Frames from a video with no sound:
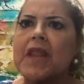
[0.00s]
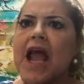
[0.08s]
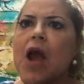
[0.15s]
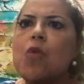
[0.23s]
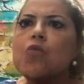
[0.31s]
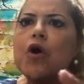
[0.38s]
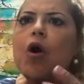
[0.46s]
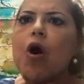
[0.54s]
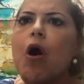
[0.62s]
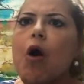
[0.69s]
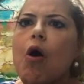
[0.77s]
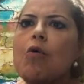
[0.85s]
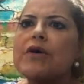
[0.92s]
And we're
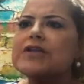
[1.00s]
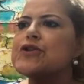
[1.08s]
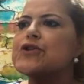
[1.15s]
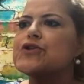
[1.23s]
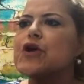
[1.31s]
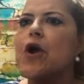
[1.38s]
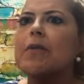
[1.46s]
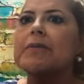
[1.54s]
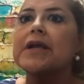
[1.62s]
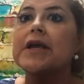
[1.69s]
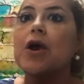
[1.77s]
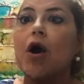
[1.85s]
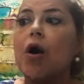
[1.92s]
always
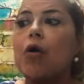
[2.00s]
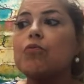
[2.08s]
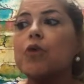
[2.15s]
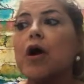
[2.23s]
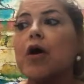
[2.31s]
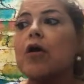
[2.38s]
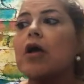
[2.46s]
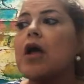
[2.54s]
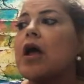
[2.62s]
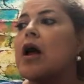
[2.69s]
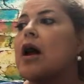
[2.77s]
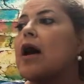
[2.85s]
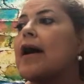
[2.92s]
determining, I
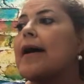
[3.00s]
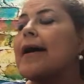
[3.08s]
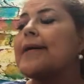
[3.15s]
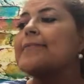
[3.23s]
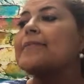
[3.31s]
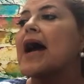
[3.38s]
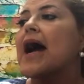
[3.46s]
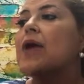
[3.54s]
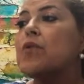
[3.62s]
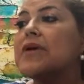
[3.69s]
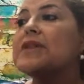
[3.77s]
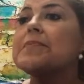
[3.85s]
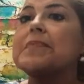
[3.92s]

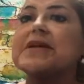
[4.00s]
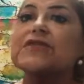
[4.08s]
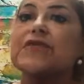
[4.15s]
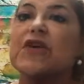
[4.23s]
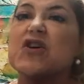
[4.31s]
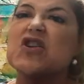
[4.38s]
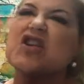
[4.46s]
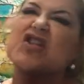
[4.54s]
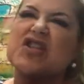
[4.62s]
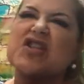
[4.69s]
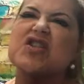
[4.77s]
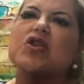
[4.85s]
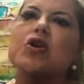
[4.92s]
want the best for her because
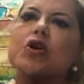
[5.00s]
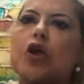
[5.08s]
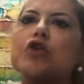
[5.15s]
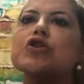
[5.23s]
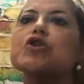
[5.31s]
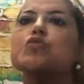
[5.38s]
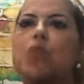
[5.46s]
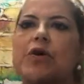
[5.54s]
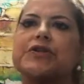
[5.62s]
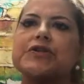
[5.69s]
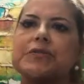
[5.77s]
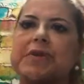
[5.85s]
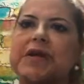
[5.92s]
she's the closest one
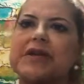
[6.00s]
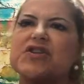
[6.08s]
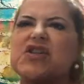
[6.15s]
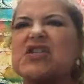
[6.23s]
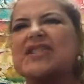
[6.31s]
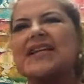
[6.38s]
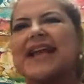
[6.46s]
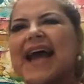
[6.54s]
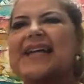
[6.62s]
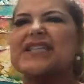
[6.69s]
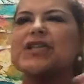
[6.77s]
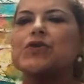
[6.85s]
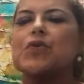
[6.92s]
to me. She's the
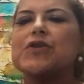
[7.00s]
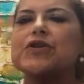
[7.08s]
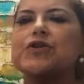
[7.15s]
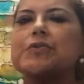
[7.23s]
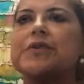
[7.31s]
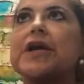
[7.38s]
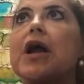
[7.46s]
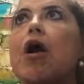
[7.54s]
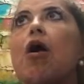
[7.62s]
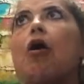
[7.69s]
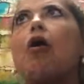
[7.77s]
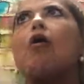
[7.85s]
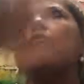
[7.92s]
nicest one to me.
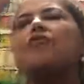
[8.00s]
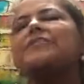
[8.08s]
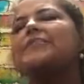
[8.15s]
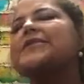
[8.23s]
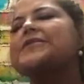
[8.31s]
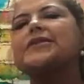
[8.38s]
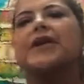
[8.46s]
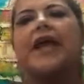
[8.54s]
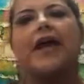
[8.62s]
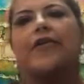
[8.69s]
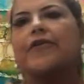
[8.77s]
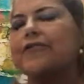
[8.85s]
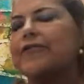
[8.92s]
Oh, we've been
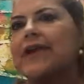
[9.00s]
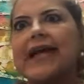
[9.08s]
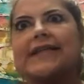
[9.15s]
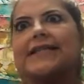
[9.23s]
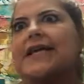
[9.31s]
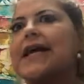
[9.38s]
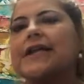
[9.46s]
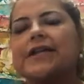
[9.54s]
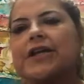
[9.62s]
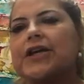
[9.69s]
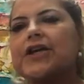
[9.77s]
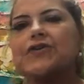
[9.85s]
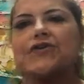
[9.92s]
together for like 10
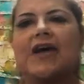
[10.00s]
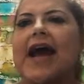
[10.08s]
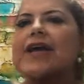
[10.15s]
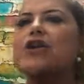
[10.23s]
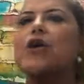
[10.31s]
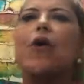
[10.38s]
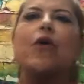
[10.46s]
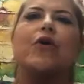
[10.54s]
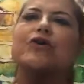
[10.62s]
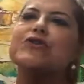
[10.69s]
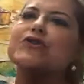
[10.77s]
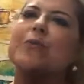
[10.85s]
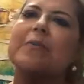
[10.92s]
years. I know
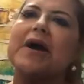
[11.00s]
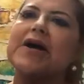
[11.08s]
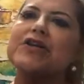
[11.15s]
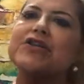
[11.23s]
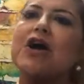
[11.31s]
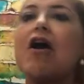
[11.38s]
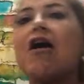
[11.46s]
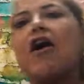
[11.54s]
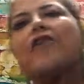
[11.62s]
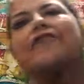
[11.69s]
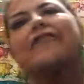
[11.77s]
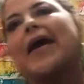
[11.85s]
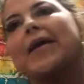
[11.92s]
her so much.
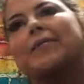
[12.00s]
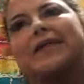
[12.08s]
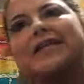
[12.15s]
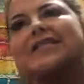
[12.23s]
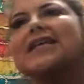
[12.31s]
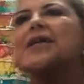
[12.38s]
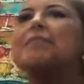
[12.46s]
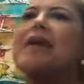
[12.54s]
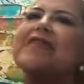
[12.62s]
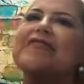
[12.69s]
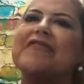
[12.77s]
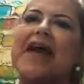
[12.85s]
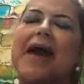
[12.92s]
Her family's like my
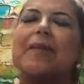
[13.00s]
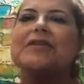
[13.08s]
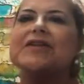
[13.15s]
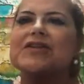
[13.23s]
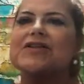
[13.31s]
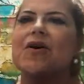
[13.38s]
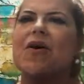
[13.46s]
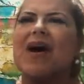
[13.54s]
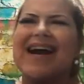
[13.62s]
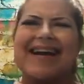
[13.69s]
family. So